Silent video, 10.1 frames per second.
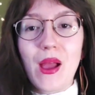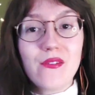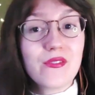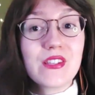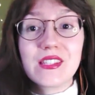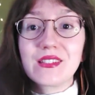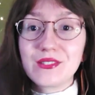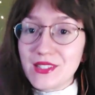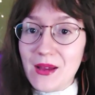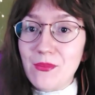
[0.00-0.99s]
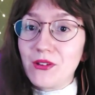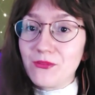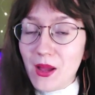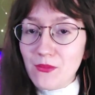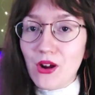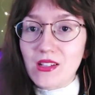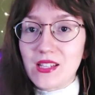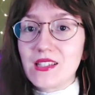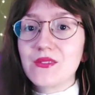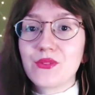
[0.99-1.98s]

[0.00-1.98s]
every single step of my process